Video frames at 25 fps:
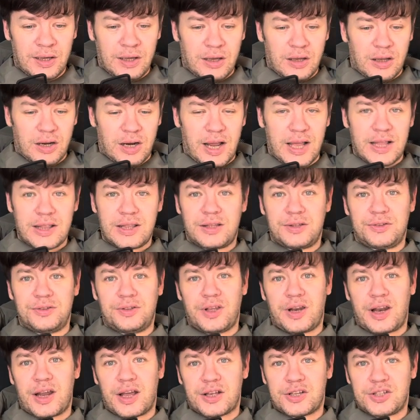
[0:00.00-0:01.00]
right
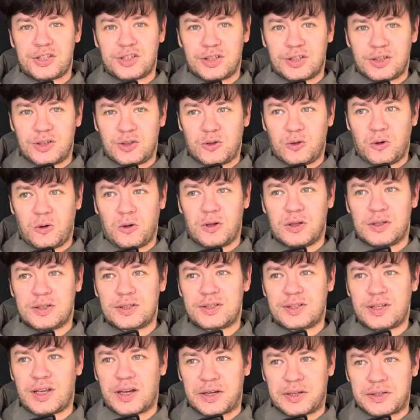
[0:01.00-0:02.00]
direction and all
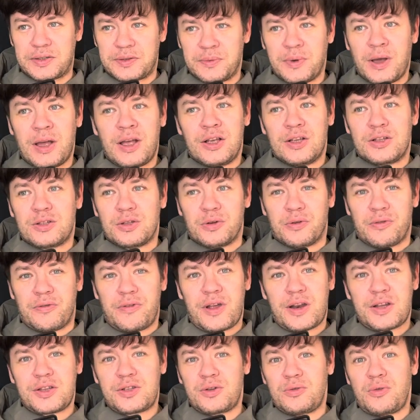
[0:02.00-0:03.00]
those things. So
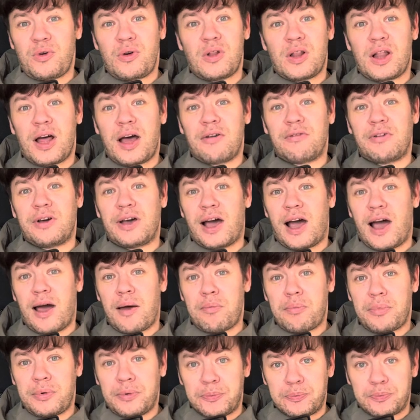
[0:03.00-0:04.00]
first of all,
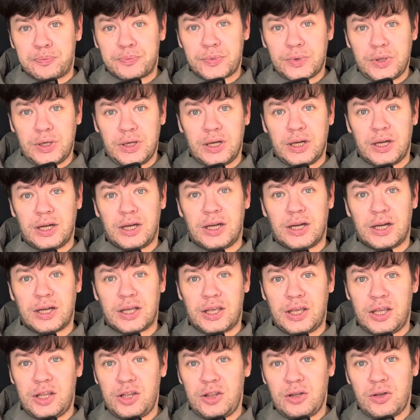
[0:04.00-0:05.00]
our
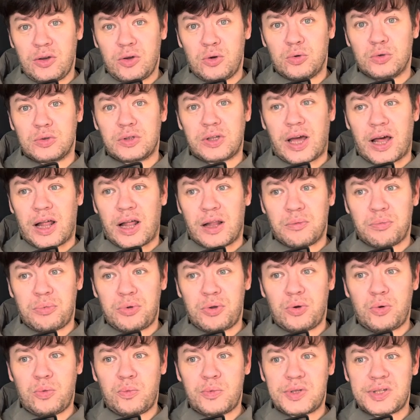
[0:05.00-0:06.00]
app Kin could help
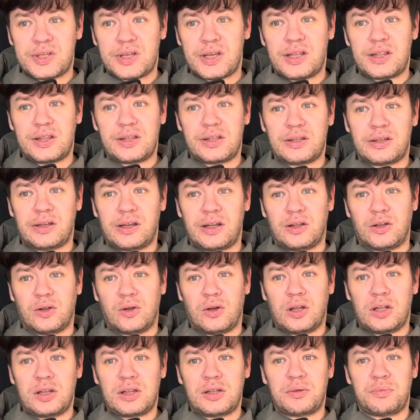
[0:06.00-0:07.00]
you with it a
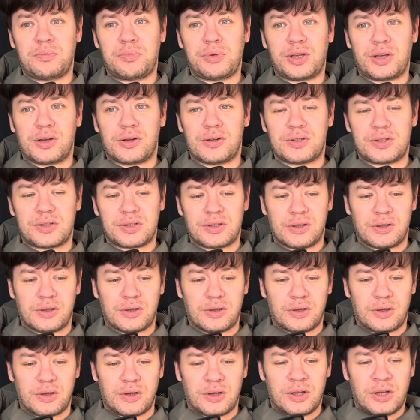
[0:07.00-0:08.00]
lot, because
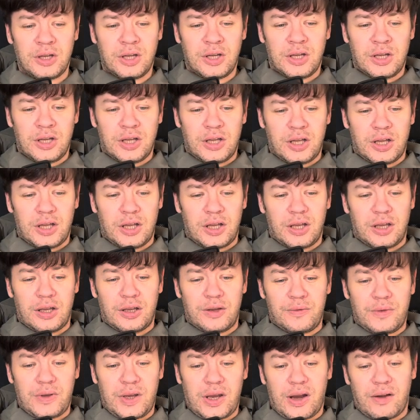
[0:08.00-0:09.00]

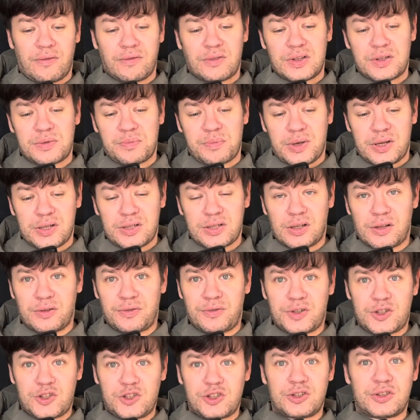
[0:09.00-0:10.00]
we have the special
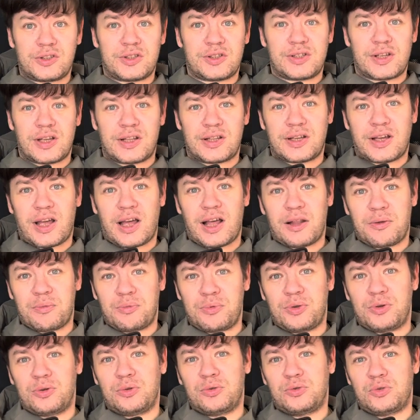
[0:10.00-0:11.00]
features that help
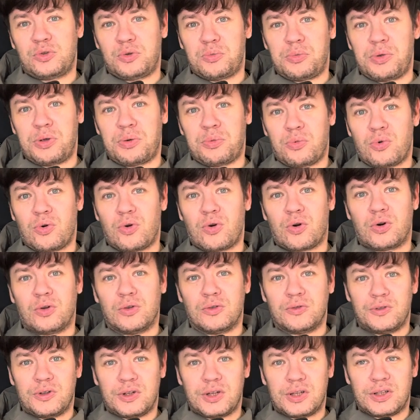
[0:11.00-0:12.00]
you to be more
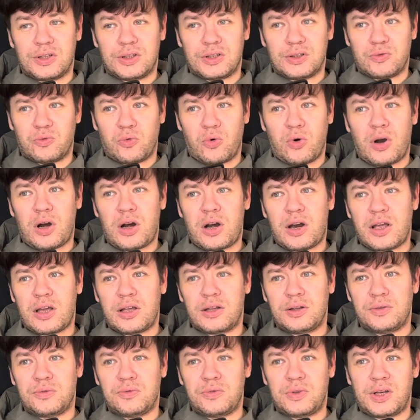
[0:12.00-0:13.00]
confident at work,
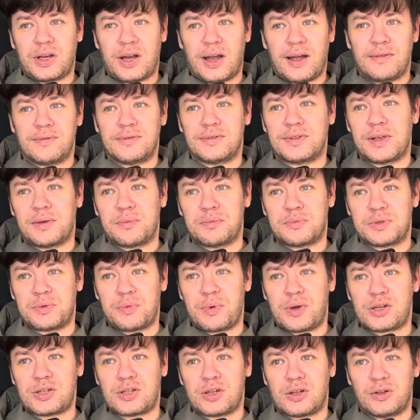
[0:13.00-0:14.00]
and we have some
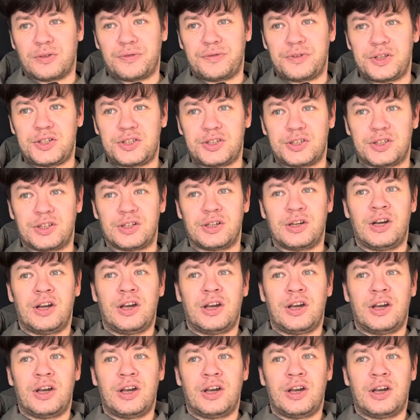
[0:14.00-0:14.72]
special feature